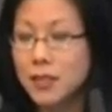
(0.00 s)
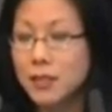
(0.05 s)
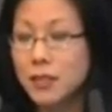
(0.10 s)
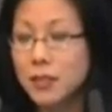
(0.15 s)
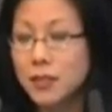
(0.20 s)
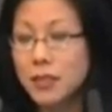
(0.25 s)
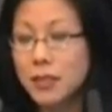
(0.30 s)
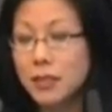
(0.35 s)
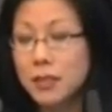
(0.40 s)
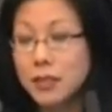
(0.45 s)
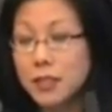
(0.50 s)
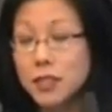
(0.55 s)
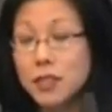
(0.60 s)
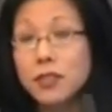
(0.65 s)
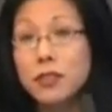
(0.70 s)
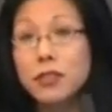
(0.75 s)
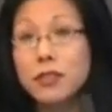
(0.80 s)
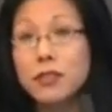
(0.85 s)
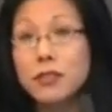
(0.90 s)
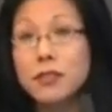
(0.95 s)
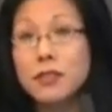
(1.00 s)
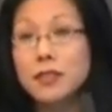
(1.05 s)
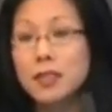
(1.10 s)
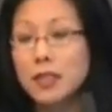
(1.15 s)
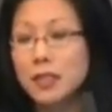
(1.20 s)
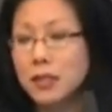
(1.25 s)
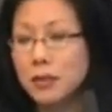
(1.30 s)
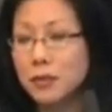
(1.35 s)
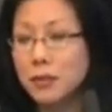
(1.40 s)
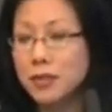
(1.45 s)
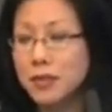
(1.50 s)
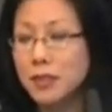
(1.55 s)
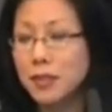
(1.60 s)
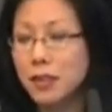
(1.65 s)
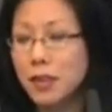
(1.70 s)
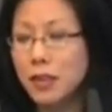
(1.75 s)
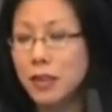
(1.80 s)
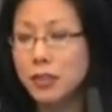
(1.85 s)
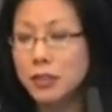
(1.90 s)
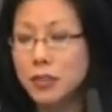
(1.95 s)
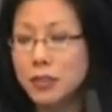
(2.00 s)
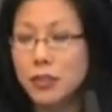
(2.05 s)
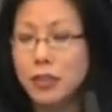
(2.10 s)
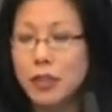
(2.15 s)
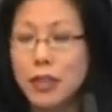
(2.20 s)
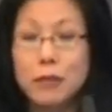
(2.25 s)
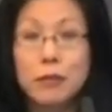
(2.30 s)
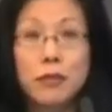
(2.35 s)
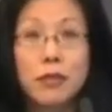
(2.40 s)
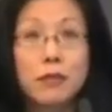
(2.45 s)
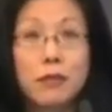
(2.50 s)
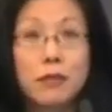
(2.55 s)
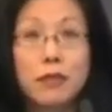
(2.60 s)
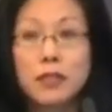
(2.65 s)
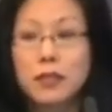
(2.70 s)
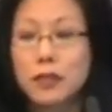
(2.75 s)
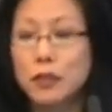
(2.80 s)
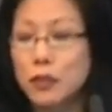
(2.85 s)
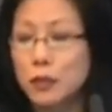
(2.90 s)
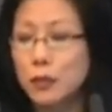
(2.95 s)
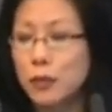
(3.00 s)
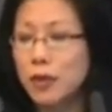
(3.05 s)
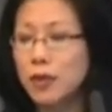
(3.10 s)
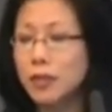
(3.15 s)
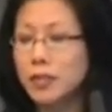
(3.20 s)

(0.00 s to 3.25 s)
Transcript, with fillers: So the Digital Youth Study was a large collaborative research